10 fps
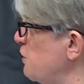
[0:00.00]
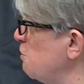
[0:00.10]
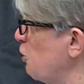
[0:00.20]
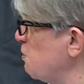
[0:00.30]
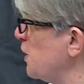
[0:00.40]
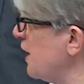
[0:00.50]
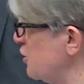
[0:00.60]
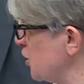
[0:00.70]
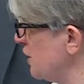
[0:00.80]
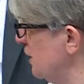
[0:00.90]
driving
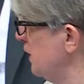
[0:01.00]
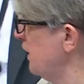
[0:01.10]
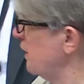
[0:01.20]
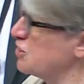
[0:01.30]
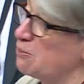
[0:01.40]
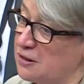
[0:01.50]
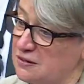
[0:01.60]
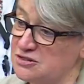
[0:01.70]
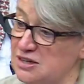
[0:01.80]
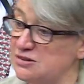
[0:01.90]
population, and
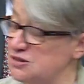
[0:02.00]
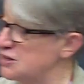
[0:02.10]
something that's